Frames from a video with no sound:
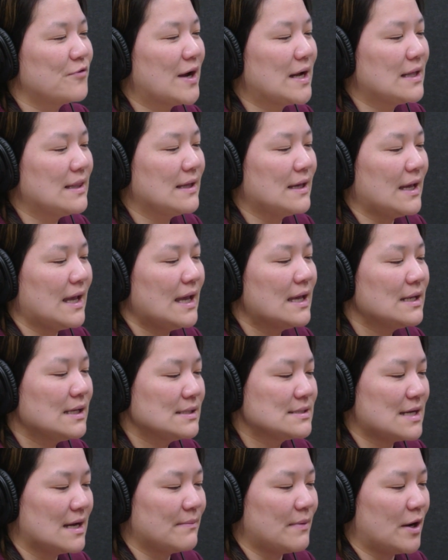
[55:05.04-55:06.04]
frankly,
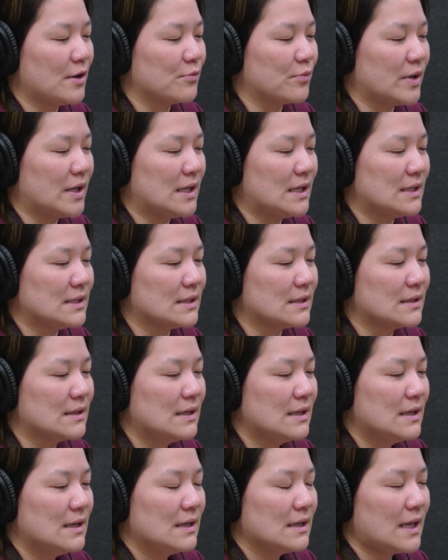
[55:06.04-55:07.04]
anytime I read
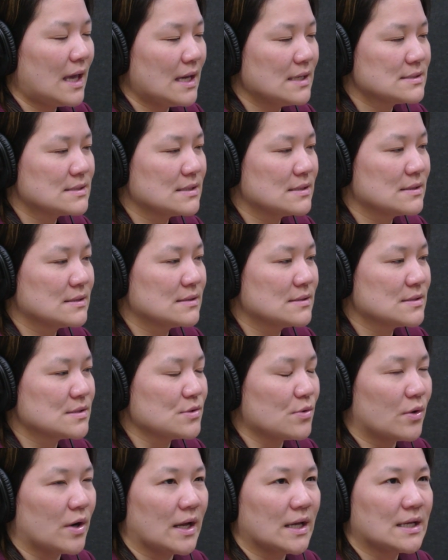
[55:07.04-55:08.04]
cases
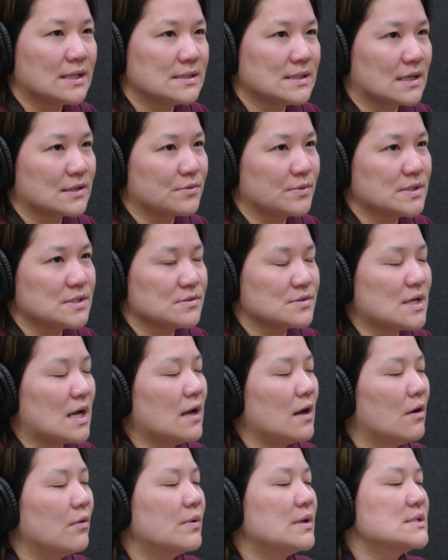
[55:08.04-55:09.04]
or I conduct research,
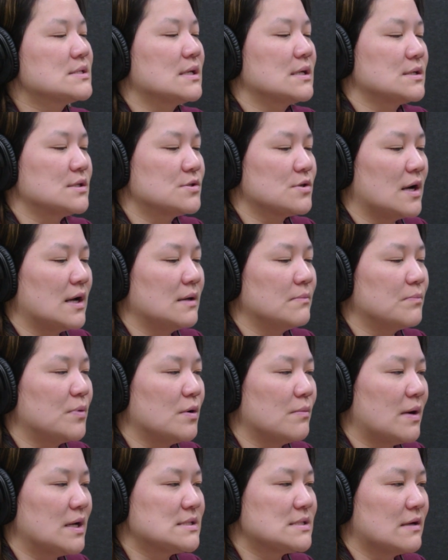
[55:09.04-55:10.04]
I always like to try and
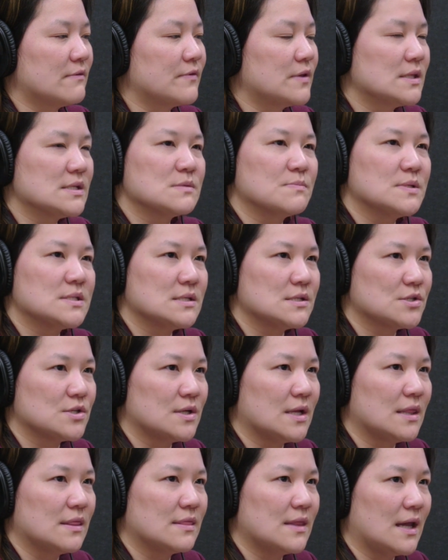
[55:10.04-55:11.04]
put myself in this
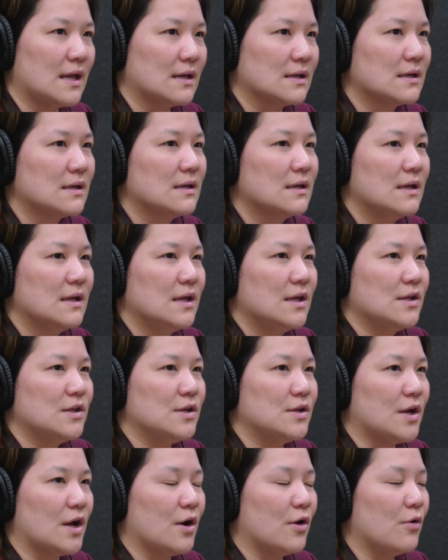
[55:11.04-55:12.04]
position and think,
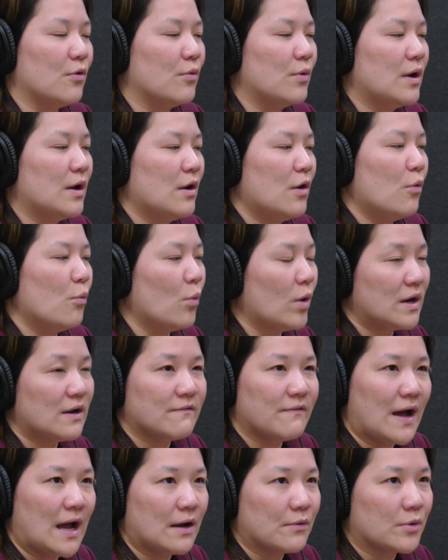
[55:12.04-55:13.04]
you know, what
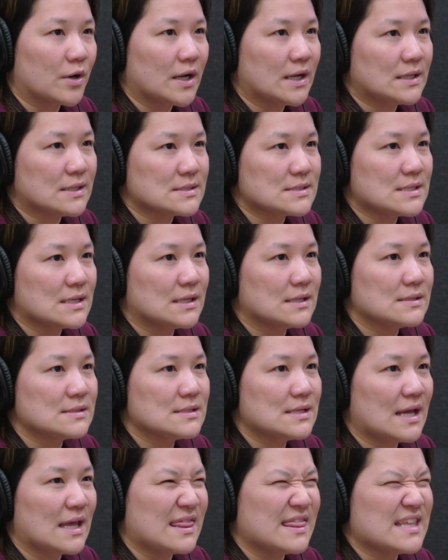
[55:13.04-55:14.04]
if I were
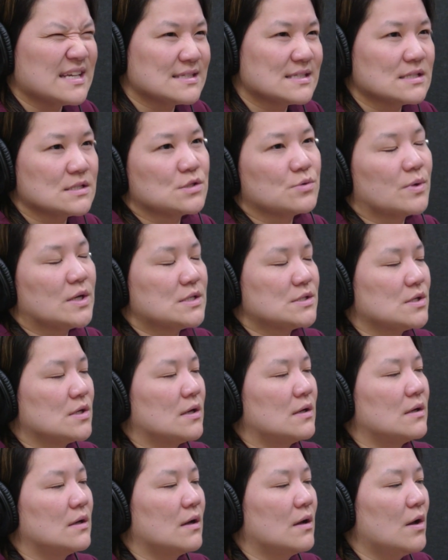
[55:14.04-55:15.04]
innocent in this
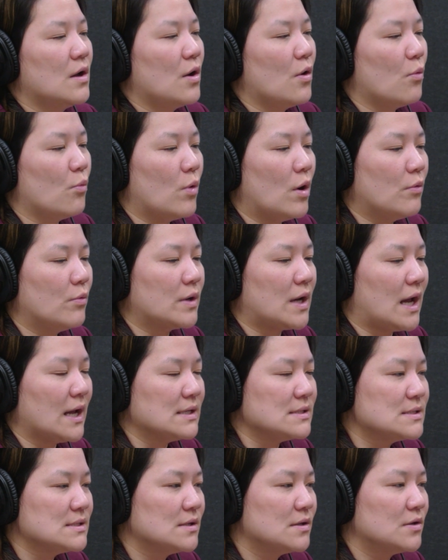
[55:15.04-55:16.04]
situation? What would I
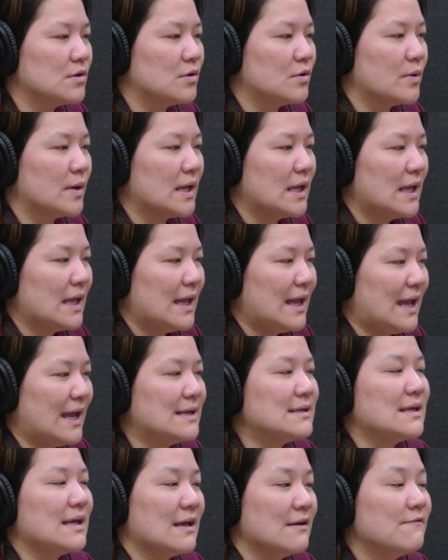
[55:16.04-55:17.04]
do?
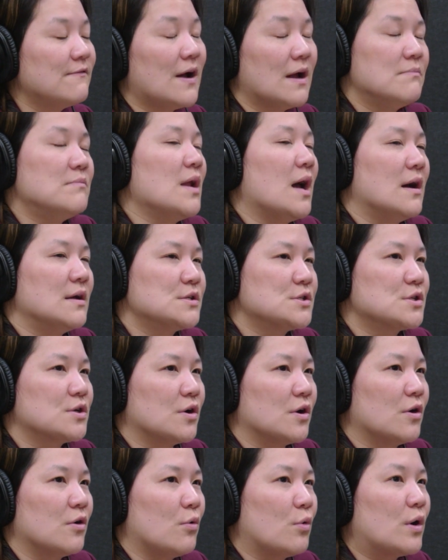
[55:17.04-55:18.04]
And if I'm not
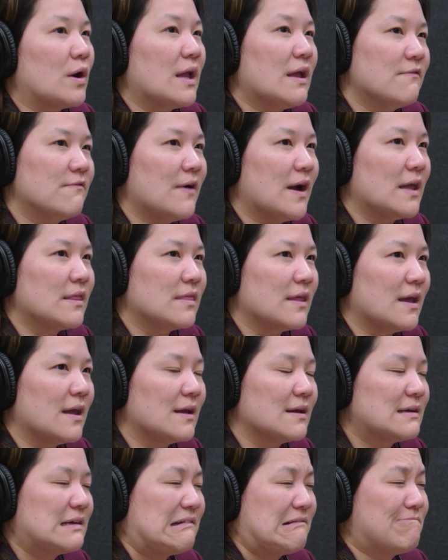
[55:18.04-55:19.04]
sure, or if I
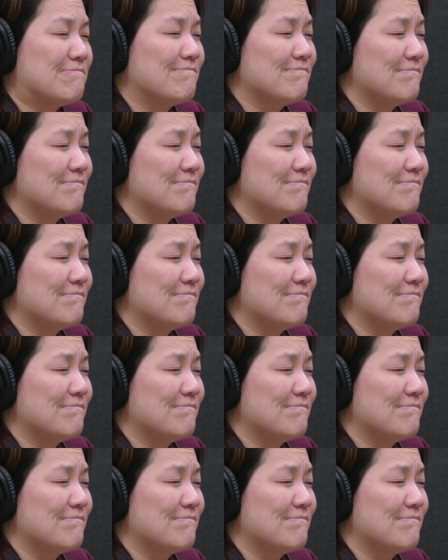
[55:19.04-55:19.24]
think